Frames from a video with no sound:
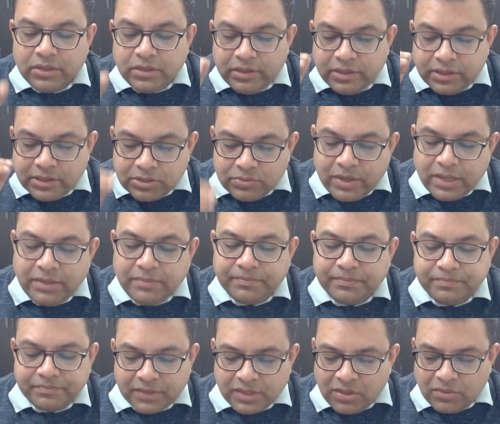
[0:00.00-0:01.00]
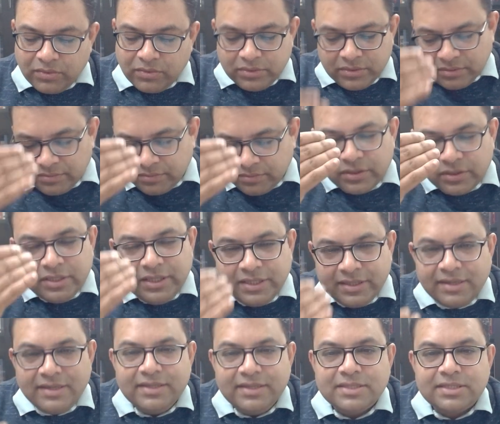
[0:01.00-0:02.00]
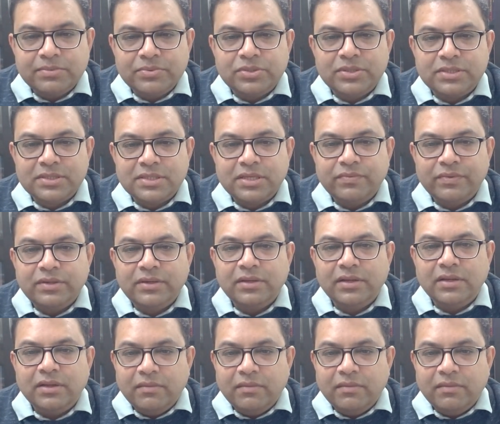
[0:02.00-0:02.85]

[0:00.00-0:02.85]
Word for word: it's when now, but detailed description is given.